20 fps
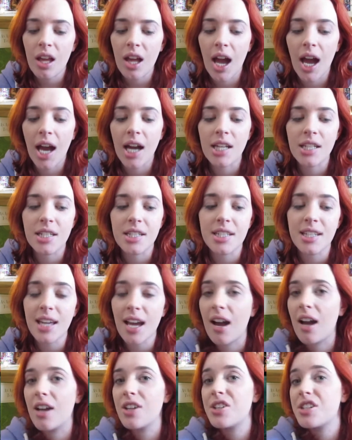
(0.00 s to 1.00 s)
and
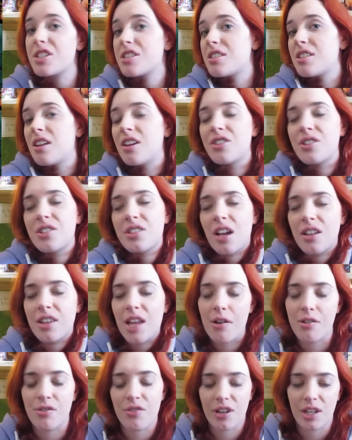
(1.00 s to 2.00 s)
yeah I just I just thought
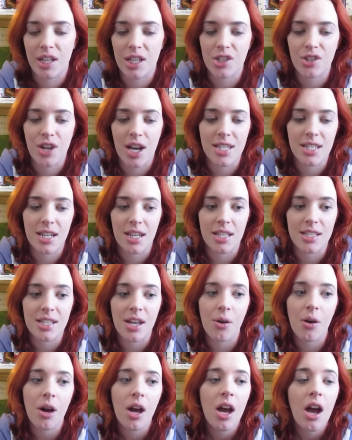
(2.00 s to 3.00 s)
that was very interesting
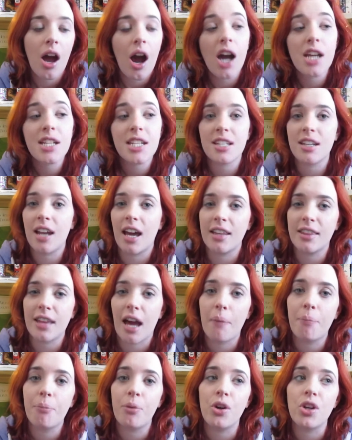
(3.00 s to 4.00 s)
so I did like
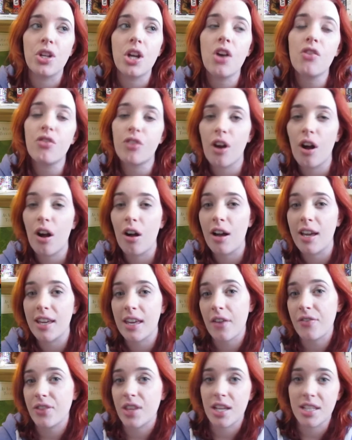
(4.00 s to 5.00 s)
that but overall I
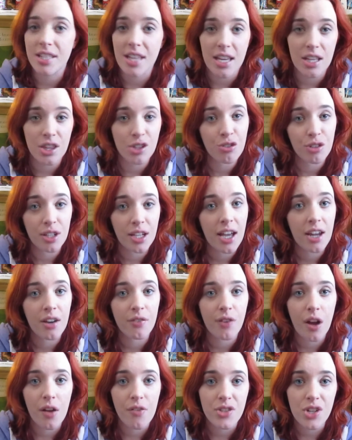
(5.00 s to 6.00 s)
gave this a 3 out of
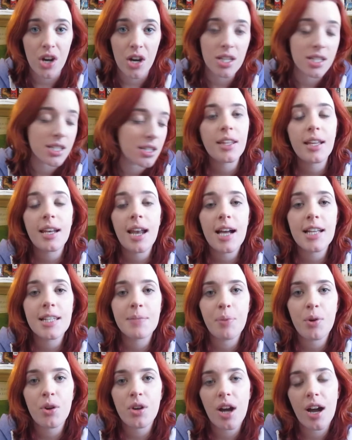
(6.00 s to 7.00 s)
5 stars. And the
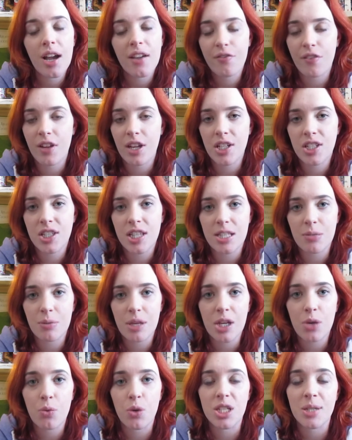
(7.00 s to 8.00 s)
last book I finished this
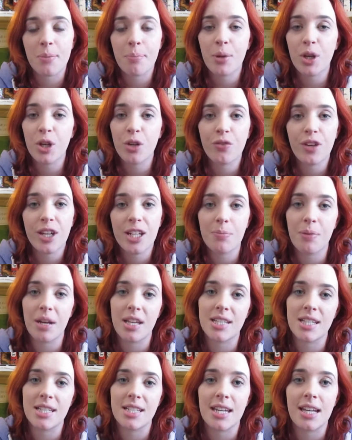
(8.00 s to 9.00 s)
week was Perfect by
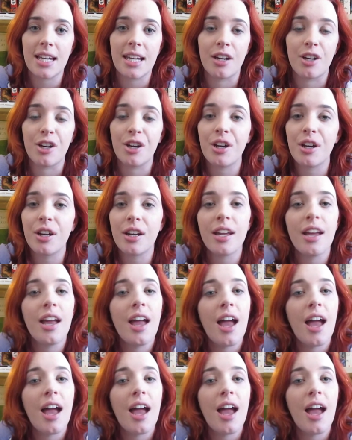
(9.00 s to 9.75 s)
Cecelia Ahern